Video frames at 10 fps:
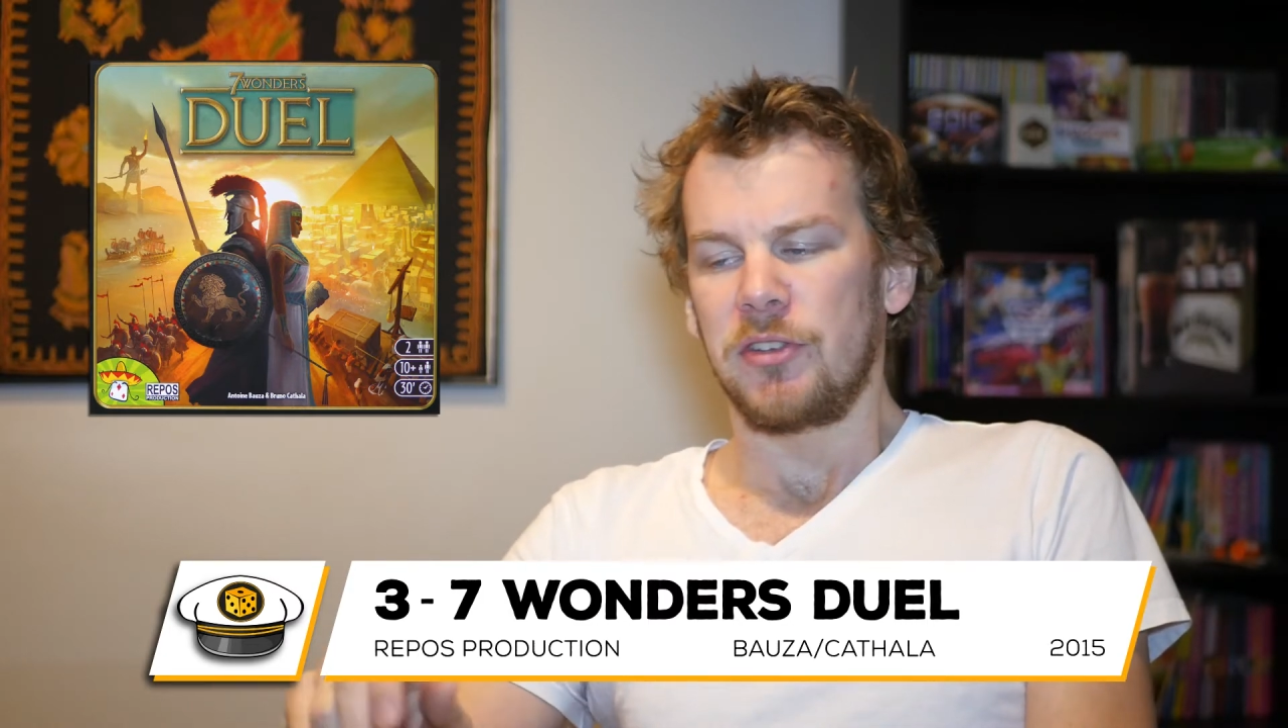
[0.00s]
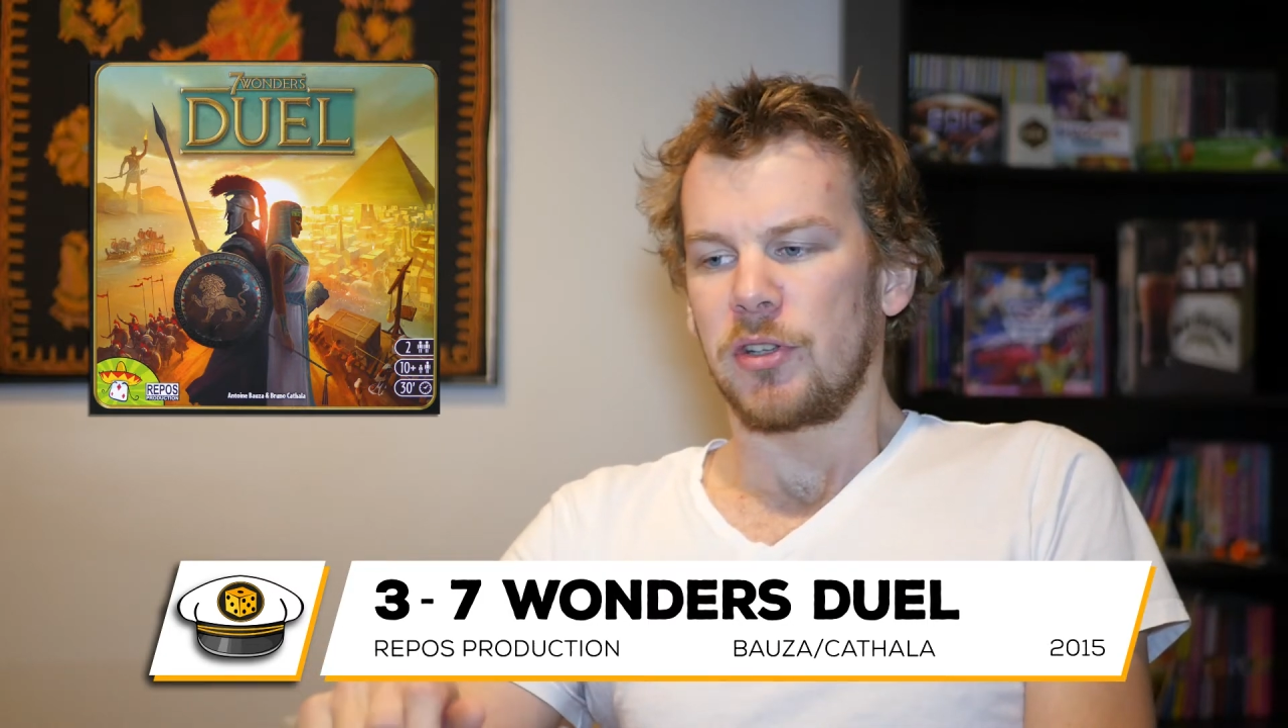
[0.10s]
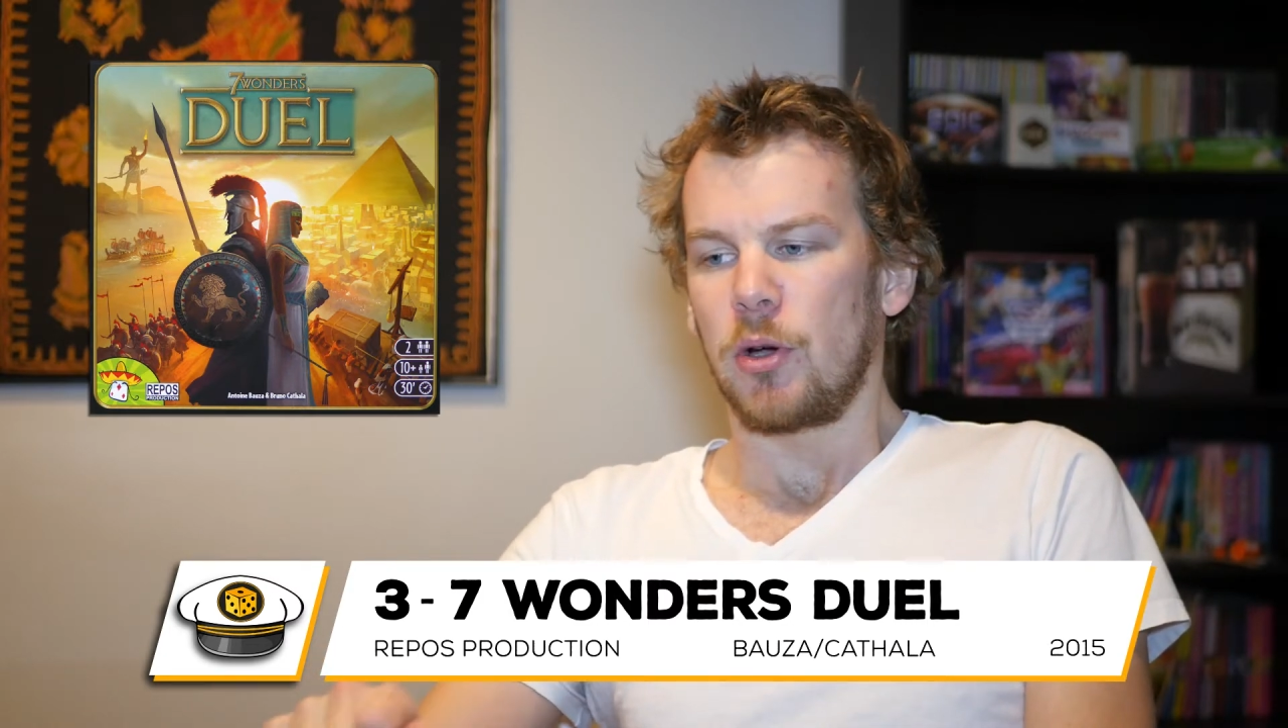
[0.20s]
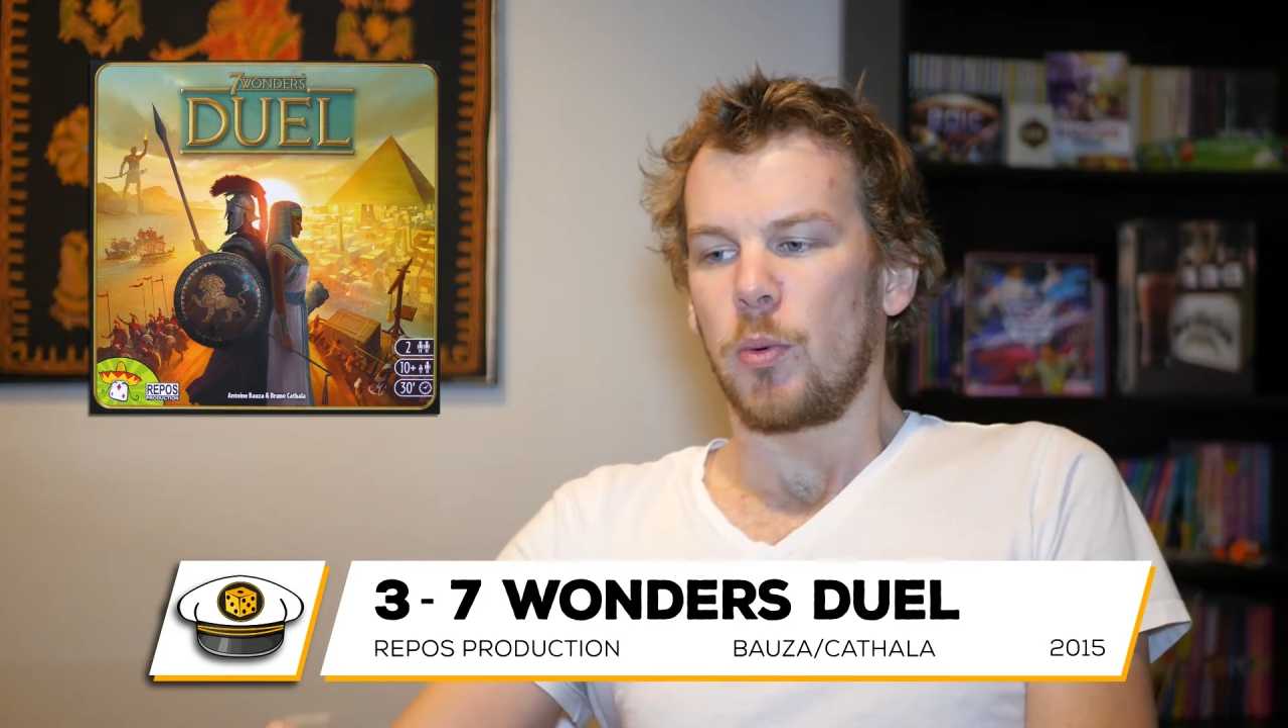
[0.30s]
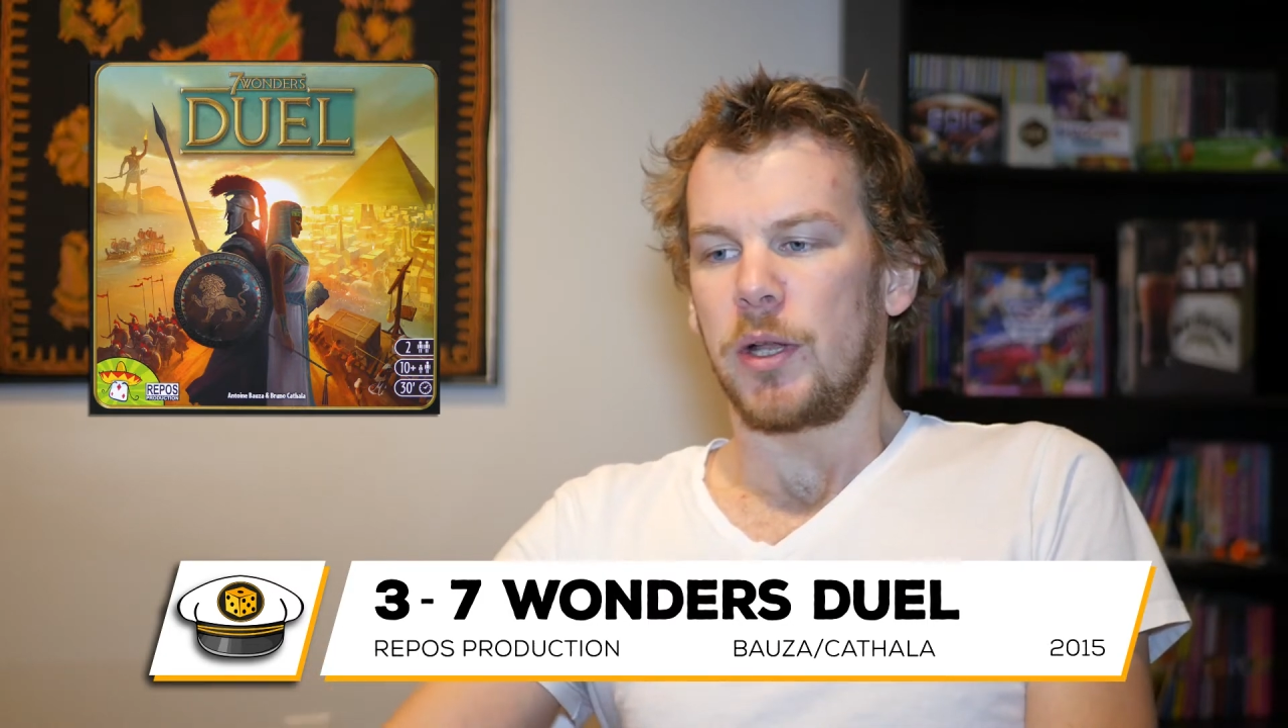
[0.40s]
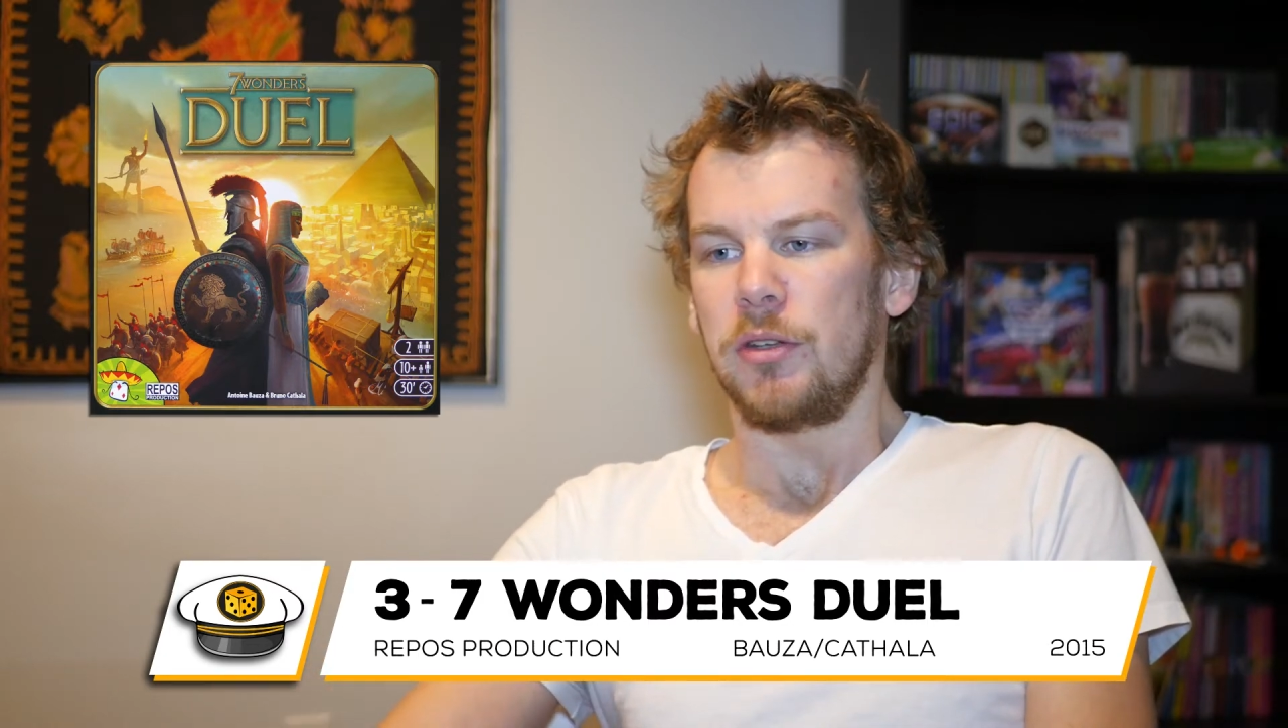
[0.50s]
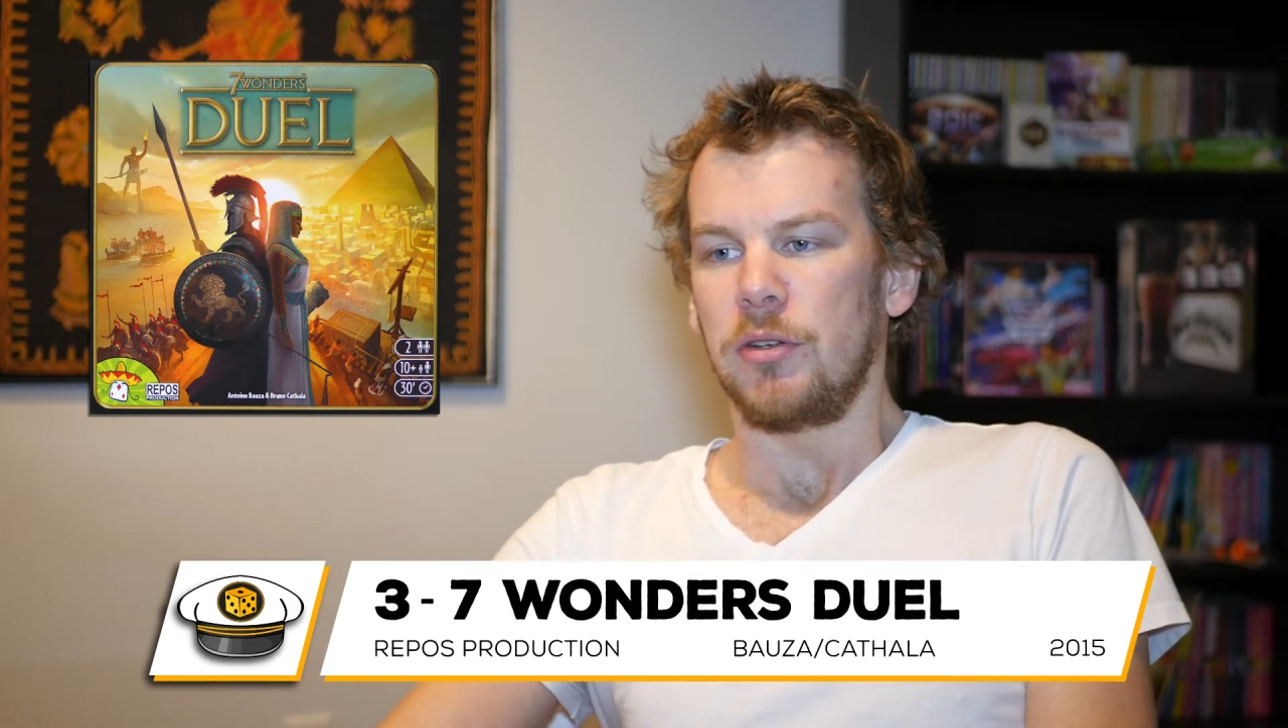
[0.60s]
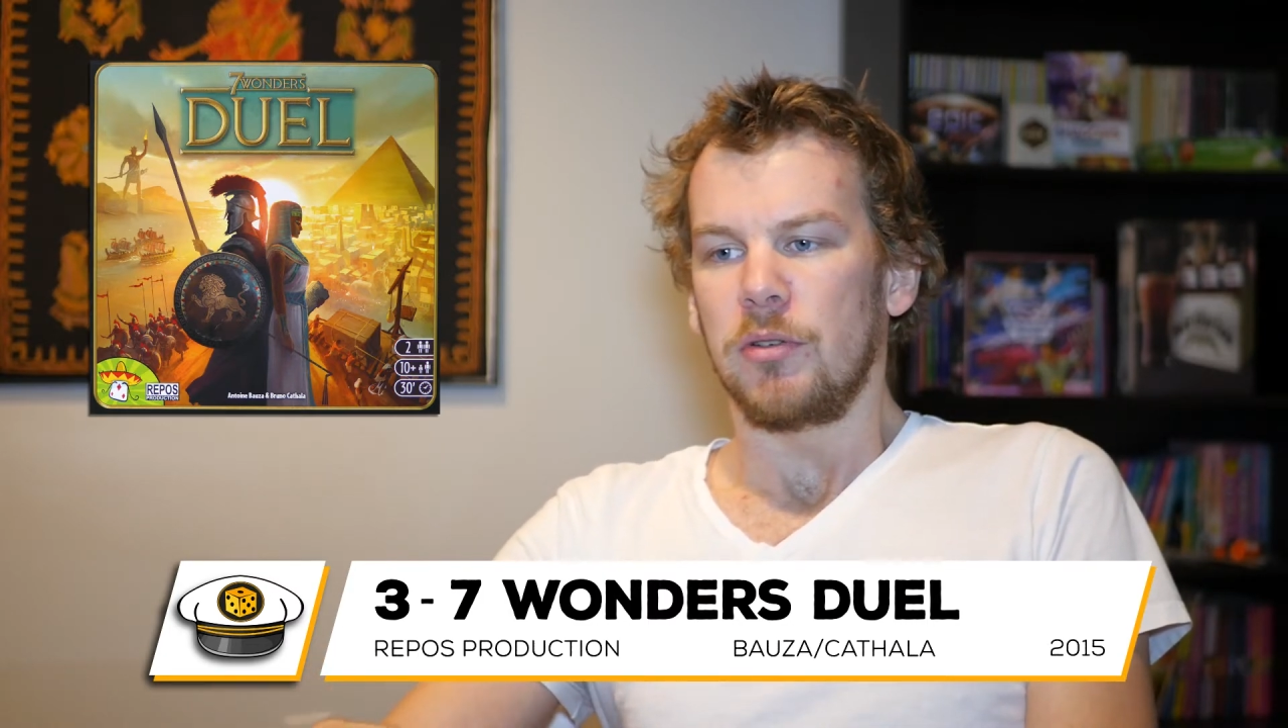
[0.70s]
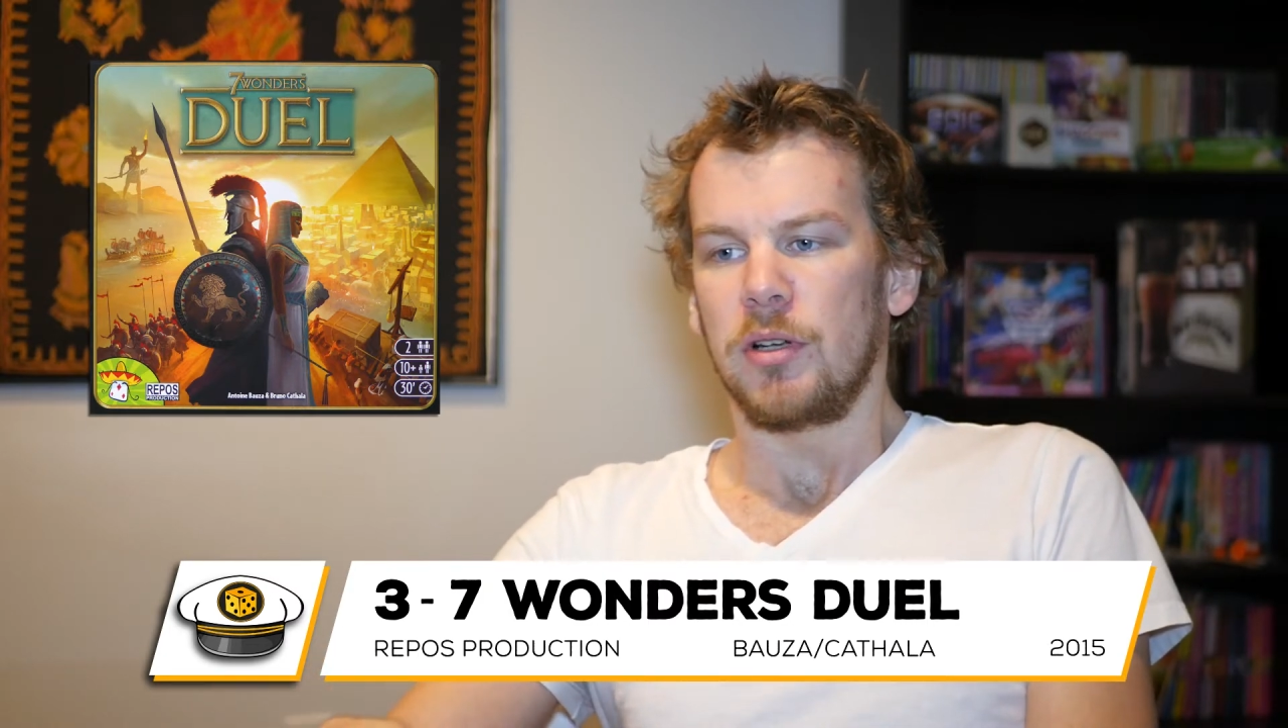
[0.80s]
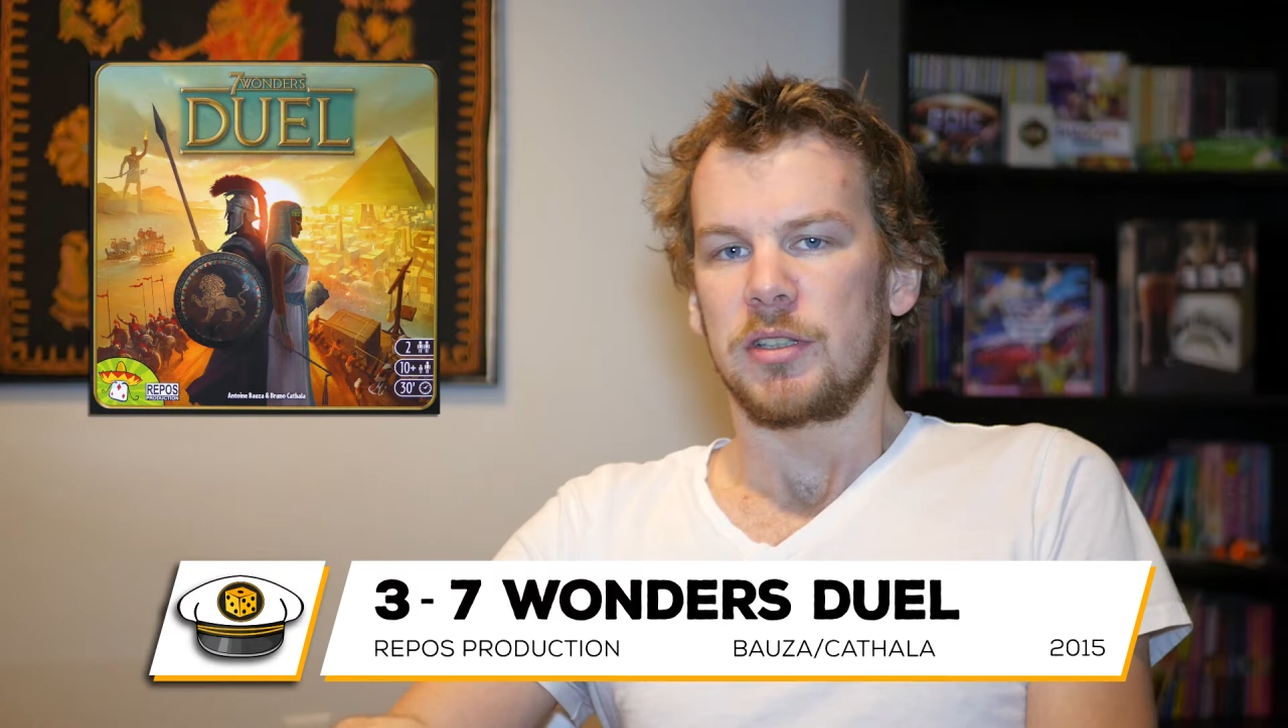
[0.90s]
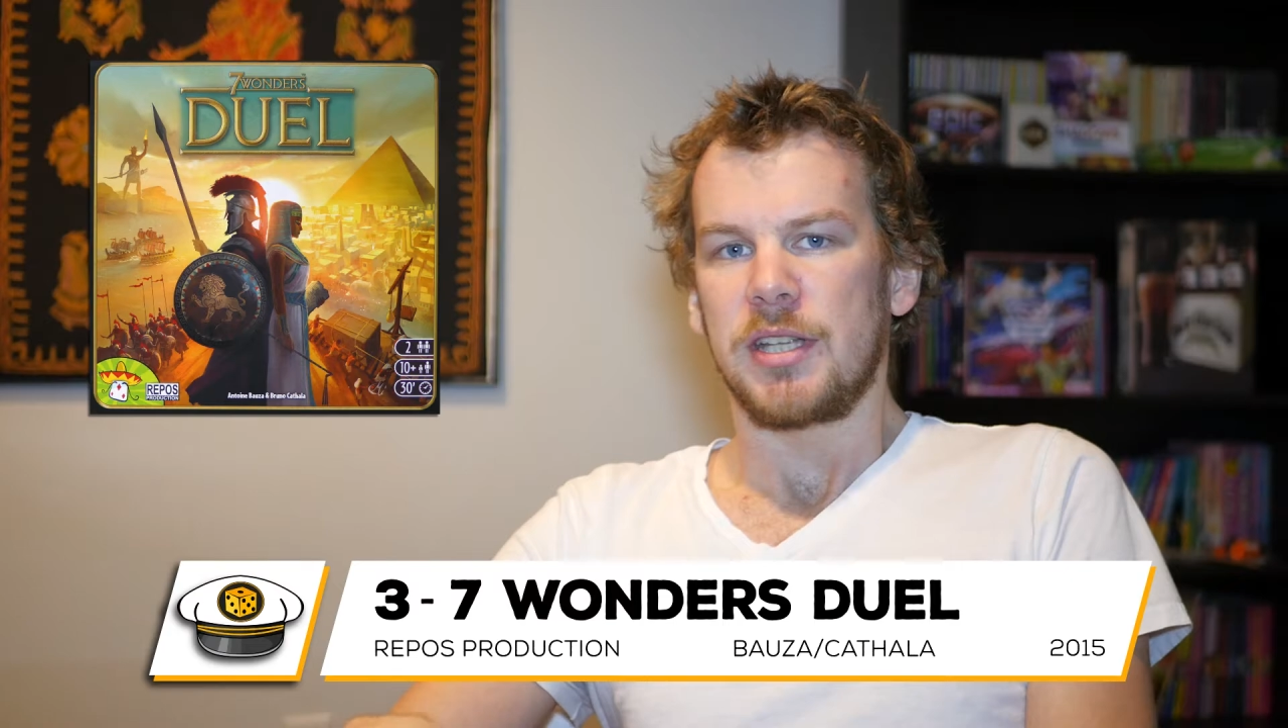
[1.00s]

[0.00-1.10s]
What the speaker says: so when you